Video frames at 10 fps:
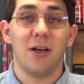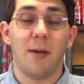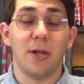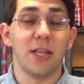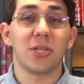
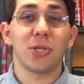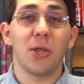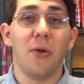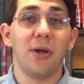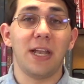I mean, this is
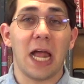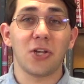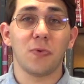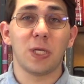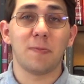the only
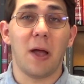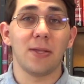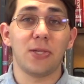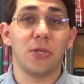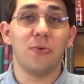natural
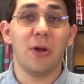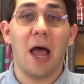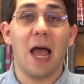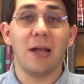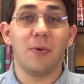response that you and
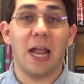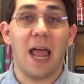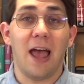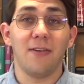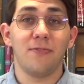I would
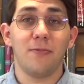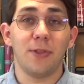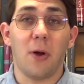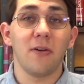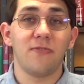have
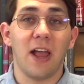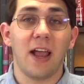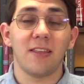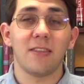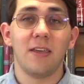with our
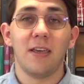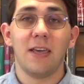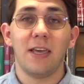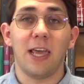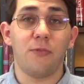faith
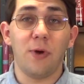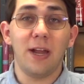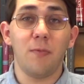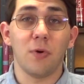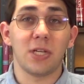if
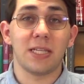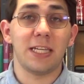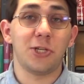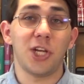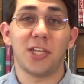we were to
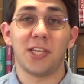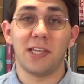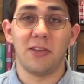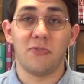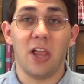see
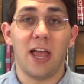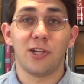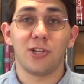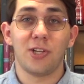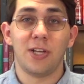Jesus in the
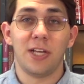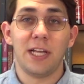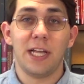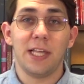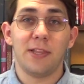flesh.
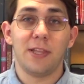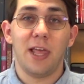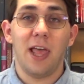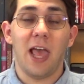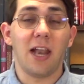
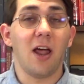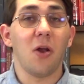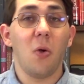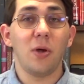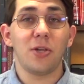And
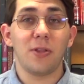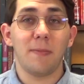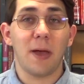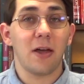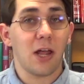not only do
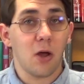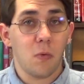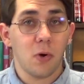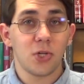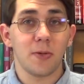they bow down
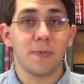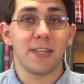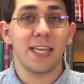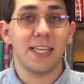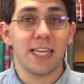and worship,
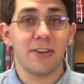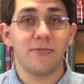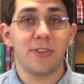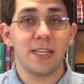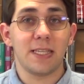but they
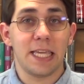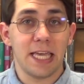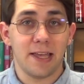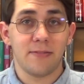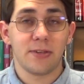give these
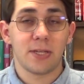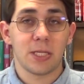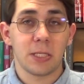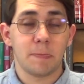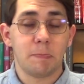gifts.